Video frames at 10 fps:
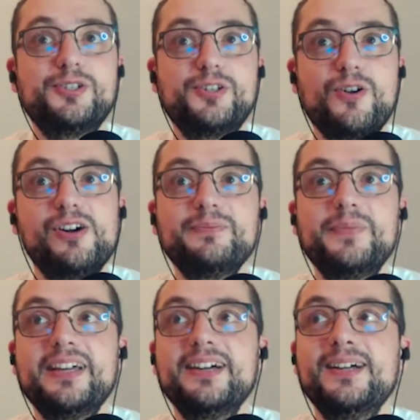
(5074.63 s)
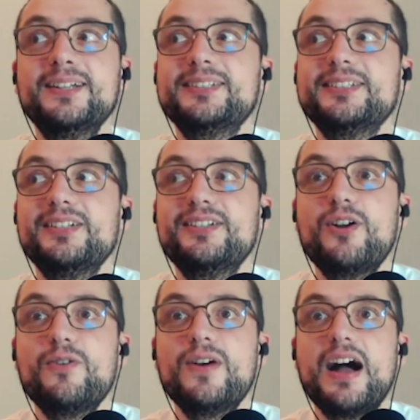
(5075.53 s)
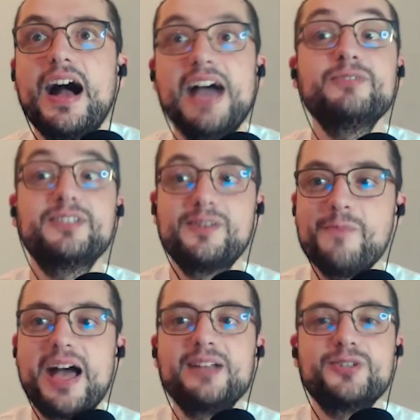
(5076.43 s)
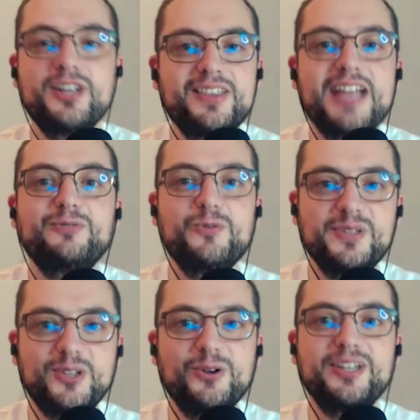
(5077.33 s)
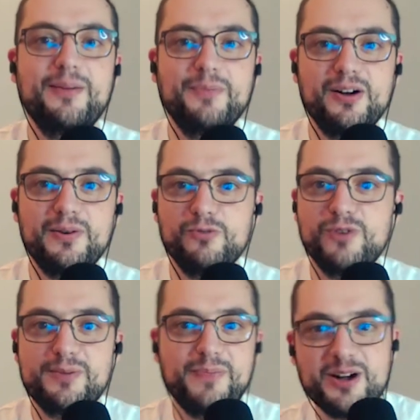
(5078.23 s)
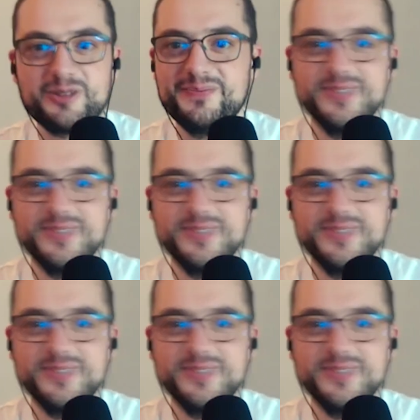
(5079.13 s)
shocked because, you know, I was imagining that we'll be talking a lot about